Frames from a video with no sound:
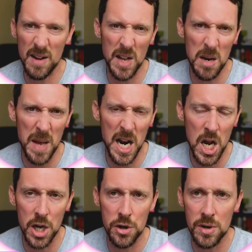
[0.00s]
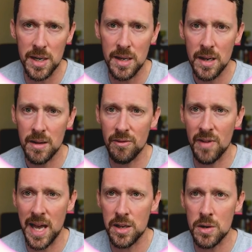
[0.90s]
I've got about 100
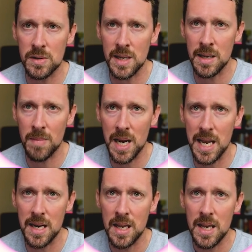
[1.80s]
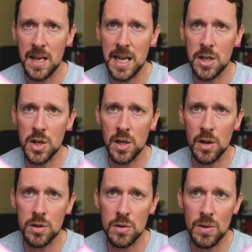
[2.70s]
values in mine, and you can
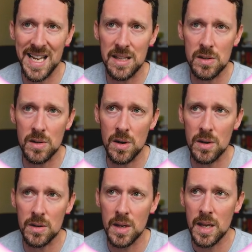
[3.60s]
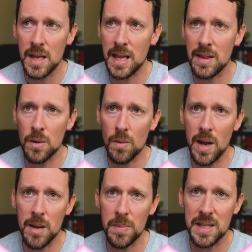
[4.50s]
go to Insert, and then
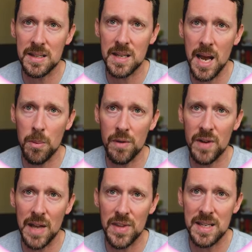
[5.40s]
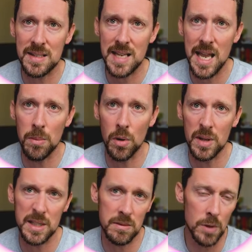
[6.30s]
right up at the top, we've got this
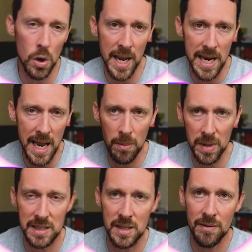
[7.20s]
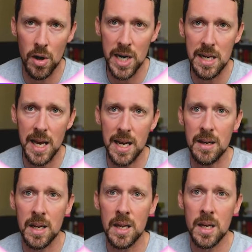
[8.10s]
table. It's grayed out because I've already done it.